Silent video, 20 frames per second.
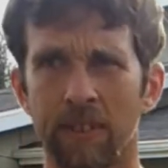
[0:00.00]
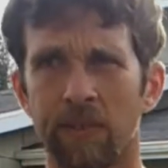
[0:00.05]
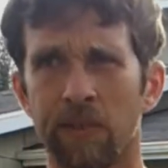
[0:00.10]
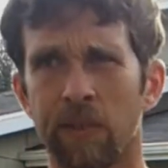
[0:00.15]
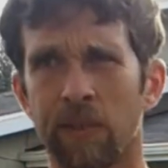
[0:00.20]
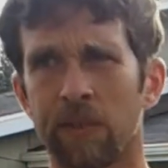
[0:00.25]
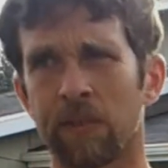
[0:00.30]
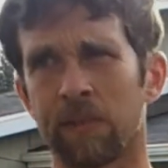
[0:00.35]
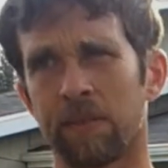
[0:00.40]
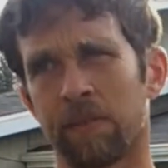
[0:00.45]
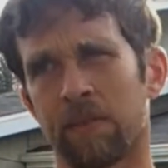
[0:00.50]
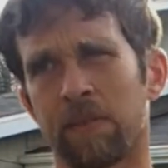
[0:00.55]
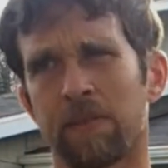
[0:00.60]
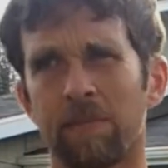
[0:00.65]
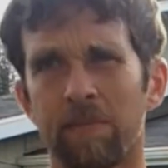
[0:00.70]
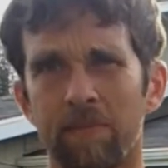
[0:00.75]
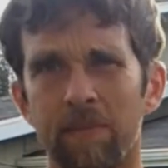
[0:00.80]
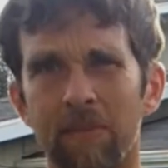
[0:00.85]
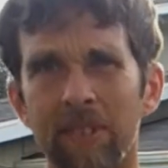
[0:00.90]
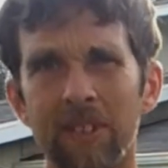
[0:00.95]
or
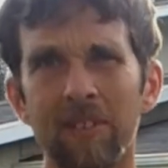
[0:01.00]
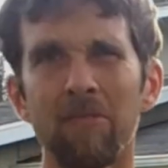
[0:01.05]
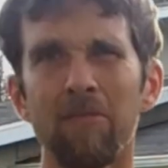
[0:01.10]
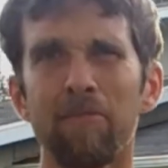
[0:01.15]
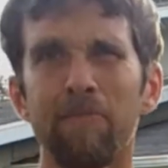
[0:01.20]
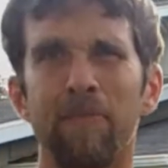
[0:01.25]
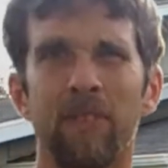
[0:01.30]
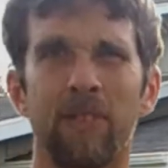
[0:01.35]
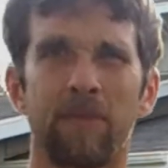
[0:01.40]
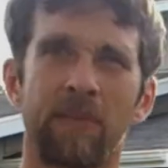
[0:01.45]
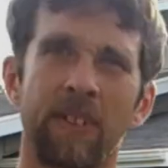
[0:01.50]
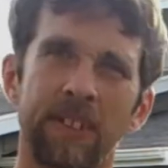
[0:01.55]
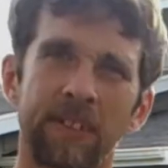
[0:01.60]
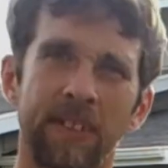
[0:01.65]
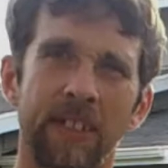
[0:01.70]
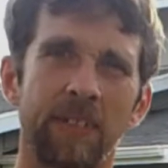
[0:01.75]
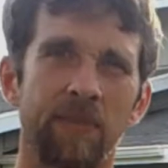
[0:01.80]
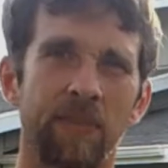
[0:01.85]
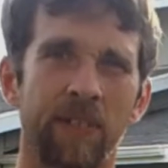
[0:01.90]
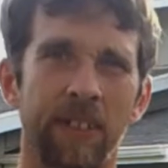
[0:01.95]
sometimes it
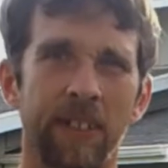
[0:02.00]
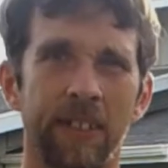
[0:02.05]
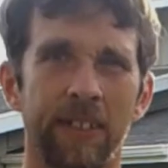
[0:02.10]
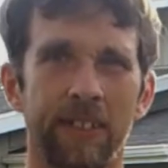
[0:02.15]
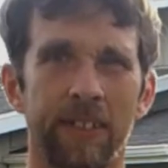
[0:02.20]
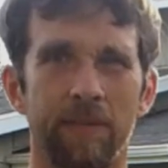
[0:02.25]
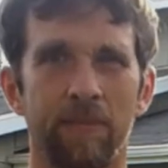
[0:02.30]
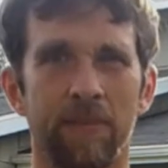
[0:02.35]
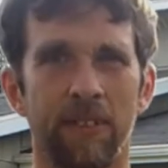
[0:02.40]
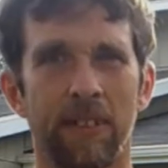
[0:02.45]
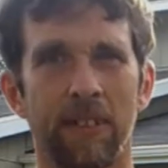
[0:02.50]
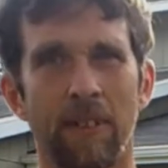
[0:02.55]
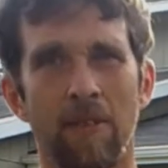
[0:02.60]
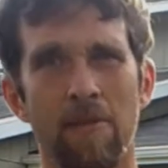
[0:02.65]
even takes up to